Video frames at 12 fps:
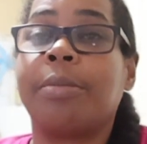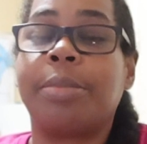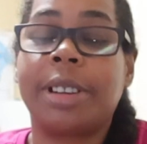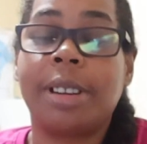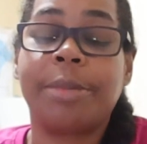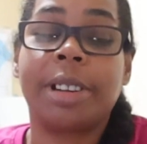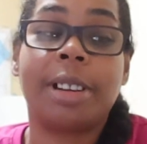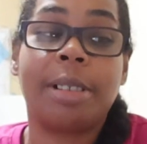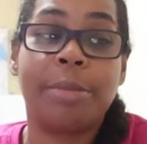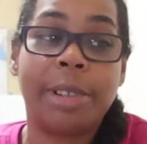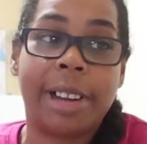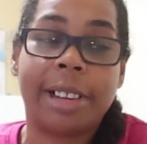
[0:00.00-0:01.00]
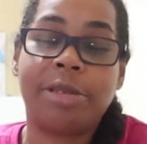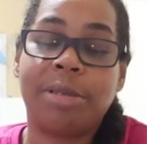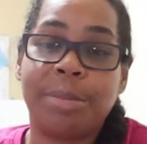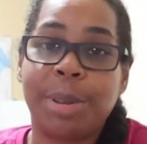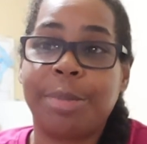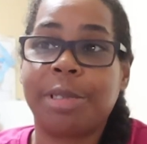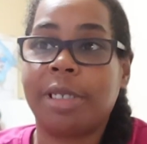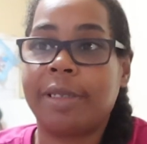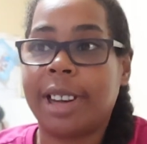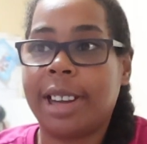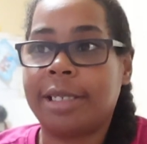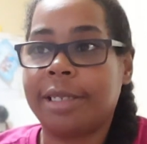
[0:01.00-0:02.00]
becoming an actual member of
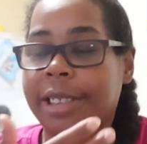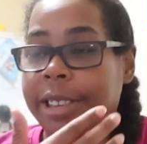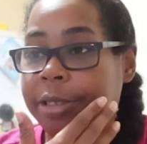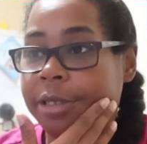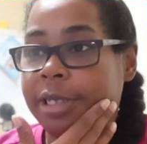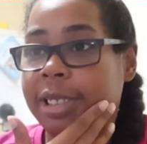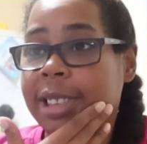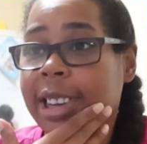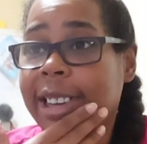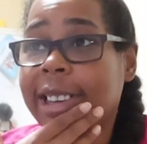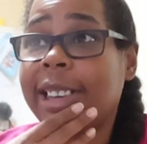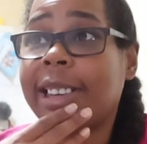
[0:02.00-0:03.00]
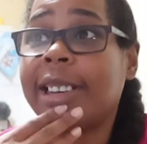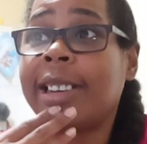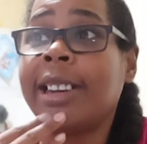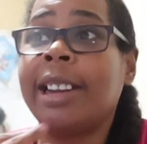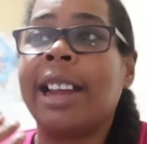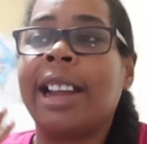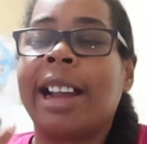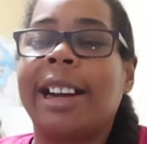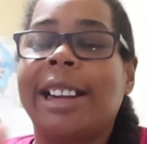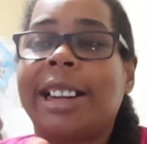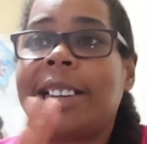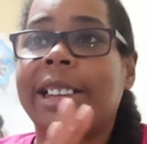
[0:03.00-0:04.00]
the Alexander Society.
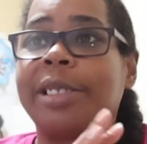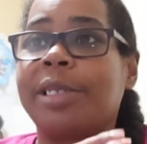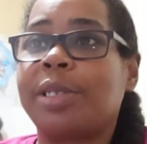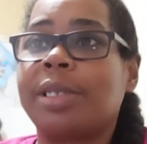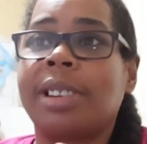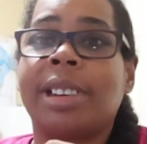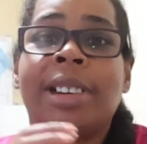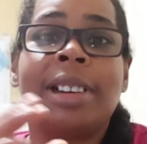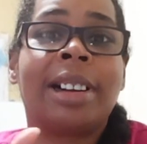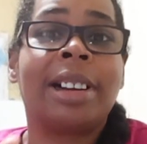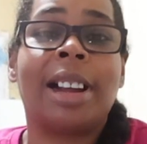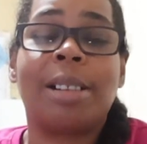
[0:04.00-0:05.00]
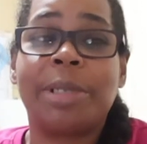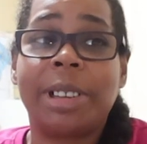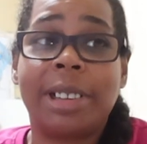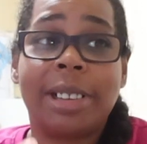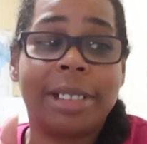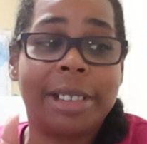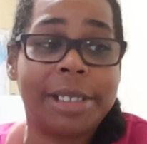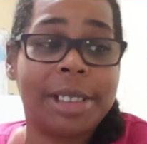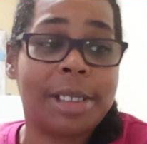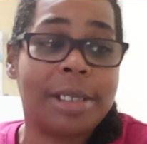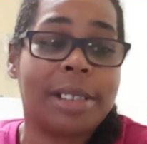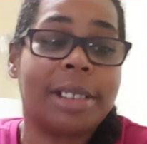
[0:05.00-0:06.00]
And I mean,
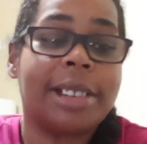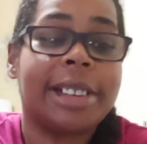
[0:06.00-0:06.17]
this